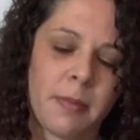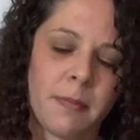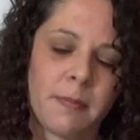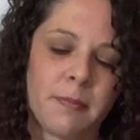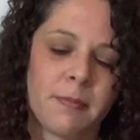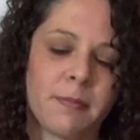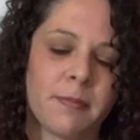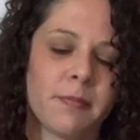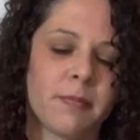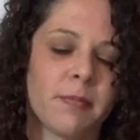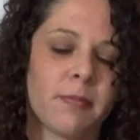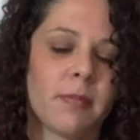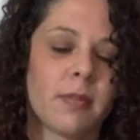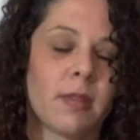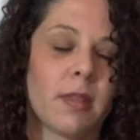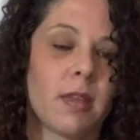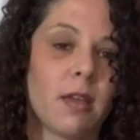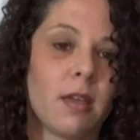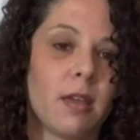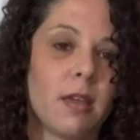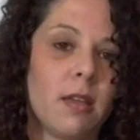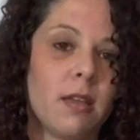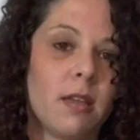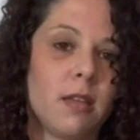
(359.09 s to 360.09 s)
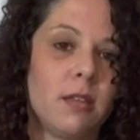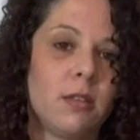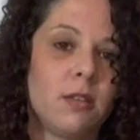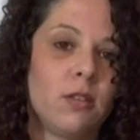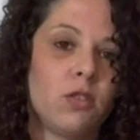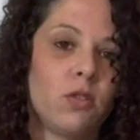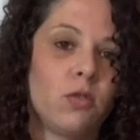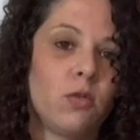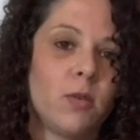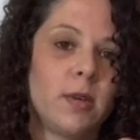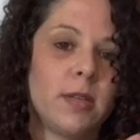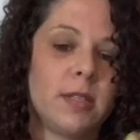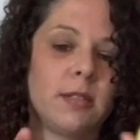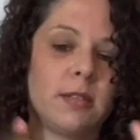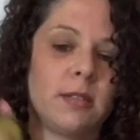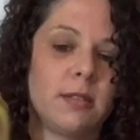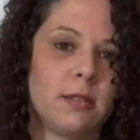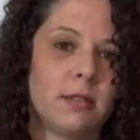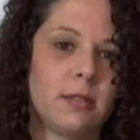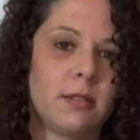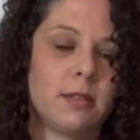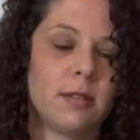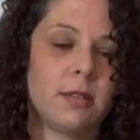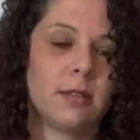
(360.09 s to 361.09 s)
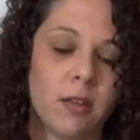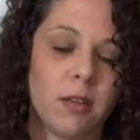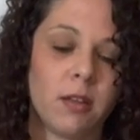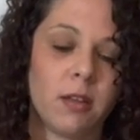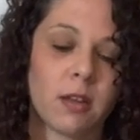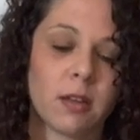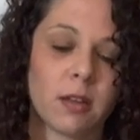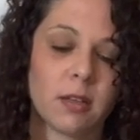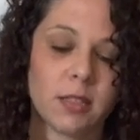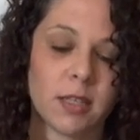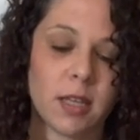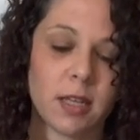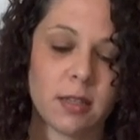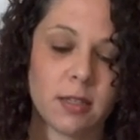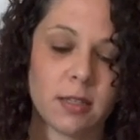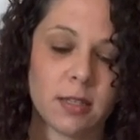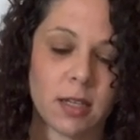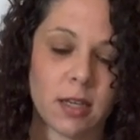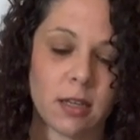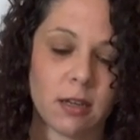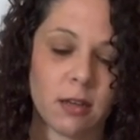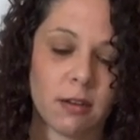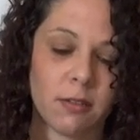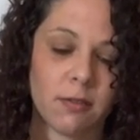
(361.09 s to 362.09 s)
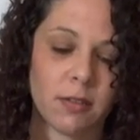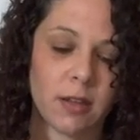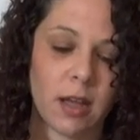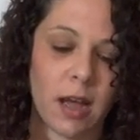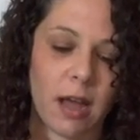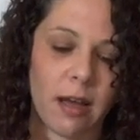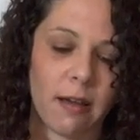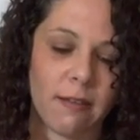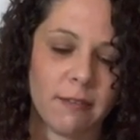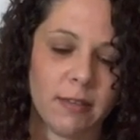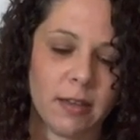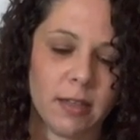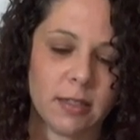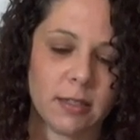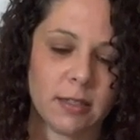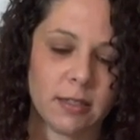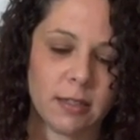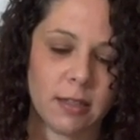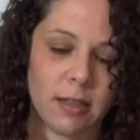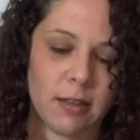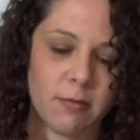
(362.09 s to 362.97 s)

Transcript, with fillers: and twist. Then you're gonna take the skin off. Obviously,